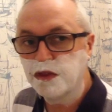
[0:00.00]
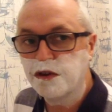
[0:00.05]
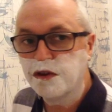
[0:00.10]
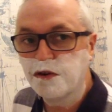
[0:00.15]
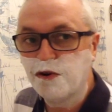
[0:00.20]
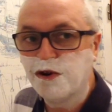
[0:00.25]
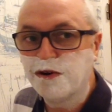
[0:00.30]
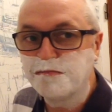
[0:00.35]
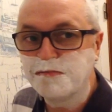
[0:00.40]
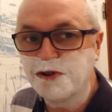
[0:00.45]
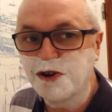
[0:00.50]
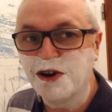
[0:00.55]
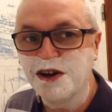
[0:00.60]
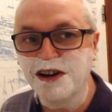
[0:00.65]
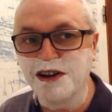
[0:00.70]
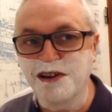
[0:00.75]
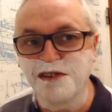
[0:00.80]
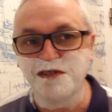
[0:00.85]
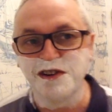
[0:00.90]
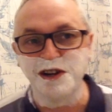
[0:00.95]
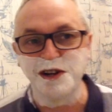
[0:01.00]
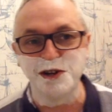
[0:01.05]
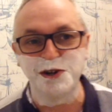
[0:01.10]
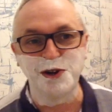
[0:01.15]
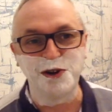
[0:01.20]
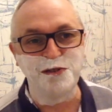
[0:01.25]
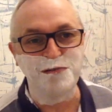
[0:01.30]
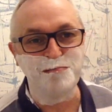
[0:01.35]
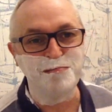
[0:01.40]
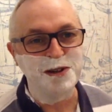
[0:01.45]
Oh, I'm dying to finish
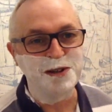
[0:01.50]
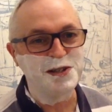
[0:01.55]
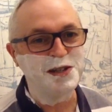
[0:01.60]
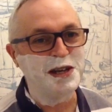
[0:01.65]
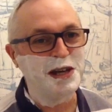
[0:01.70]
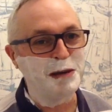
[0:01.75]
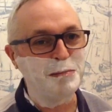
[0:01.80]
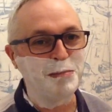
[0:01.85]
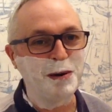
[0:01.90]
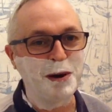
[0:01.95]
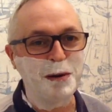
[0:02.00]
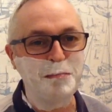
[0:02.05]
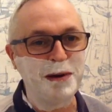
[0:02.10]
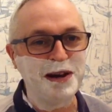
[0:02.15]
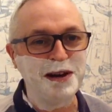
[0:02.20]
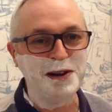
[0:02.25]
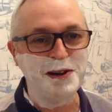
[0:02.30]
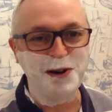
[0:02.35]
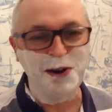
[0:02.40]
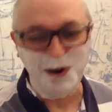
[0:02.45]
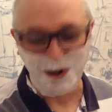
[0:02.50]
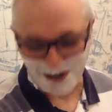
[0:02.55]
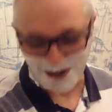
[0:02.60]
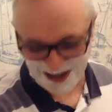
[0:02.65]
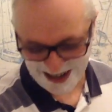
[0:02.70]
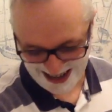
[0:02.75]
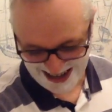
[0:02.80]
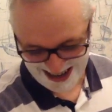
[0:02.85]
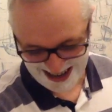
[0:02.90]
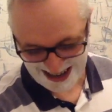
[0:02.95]
off my tea, but I better
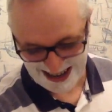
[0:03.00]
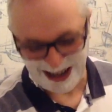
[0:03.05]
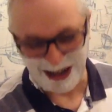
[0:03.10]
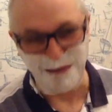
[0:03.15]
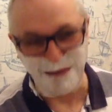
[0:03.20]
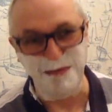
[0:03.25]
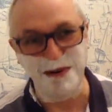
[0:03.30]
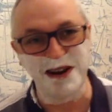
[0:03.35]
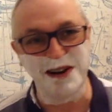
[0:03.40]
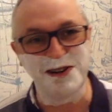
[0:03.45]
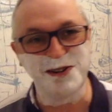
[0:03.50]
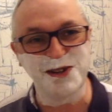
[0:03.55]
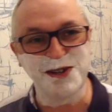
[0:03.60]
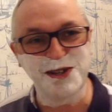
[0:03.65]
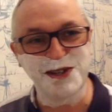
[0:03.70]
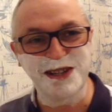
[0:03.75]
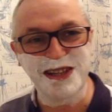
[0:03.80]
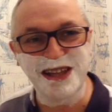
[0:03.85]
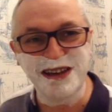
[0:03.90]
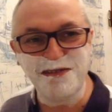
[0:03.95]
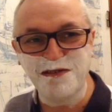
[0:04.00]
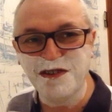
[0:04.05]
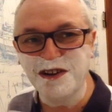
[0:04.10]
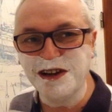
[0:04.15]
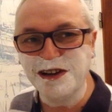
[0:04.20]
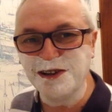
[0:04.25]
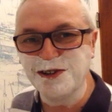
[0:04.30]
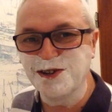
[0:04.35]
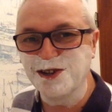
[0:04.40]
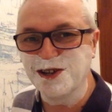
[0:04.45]
not. I better just
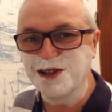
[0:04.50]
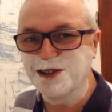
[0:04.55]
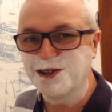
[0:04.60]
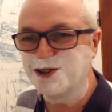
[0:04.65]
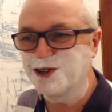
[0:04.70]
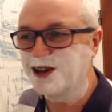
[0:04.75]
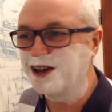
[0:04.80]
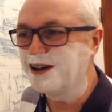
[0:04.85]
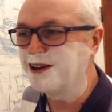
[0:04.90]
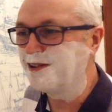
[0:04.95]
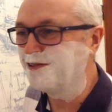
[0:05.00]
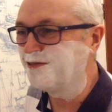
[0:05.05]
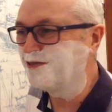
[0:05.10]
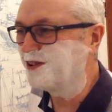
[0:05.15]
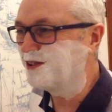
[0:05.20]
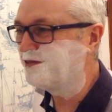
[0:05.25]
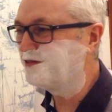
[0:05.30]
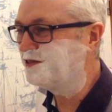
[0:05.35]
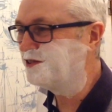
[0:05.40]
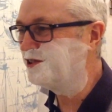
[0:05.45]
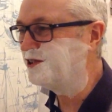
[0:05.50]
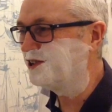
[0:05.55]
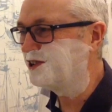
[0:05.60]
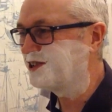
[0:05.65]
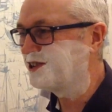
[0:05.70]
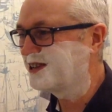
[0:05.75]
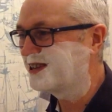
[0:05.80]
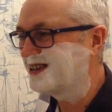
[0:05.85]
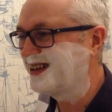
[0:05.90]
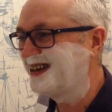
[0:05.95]
finish this shave
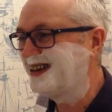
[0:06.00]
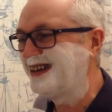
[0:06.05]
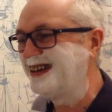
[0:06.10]
first.